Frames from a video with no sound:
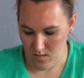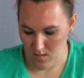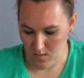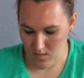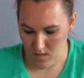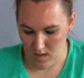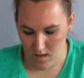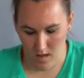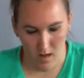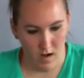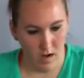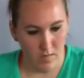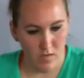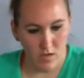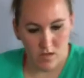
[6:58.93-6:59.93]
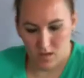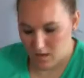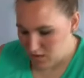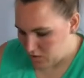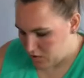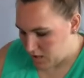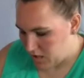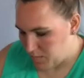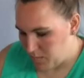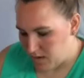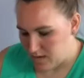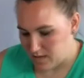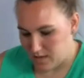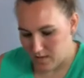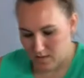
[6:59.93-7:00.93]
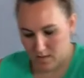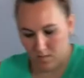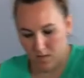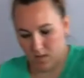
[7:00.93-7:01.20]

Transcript: Okay, and I'm just gonna try to press out some of